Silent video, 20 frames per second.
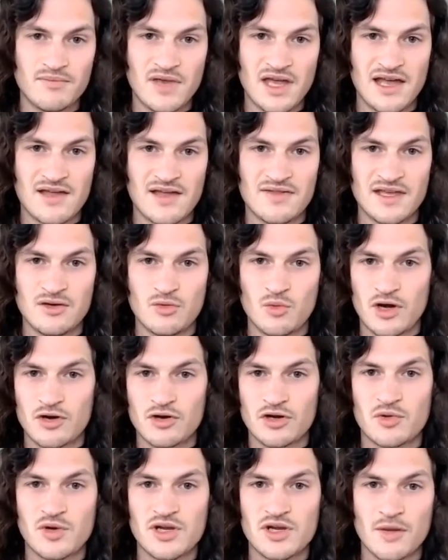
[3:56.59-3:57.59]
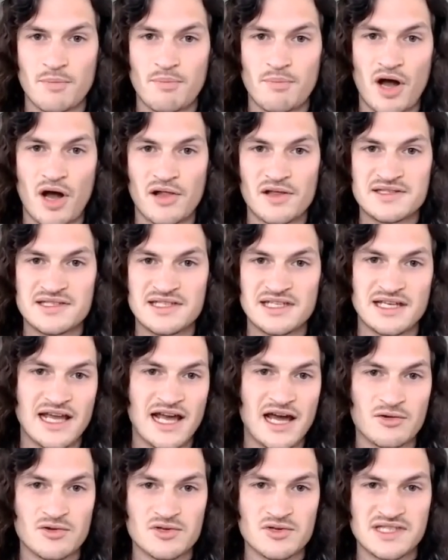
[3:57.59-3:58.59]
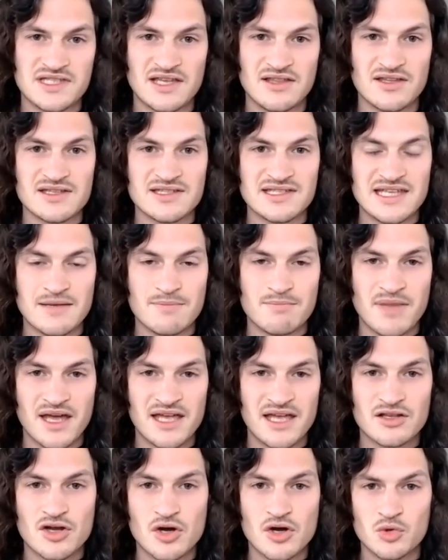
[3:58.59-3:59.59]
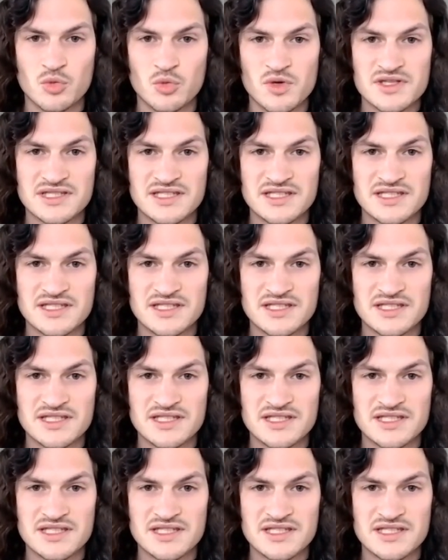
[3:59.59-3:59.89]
and then where to create the policy and how to send us the embed code once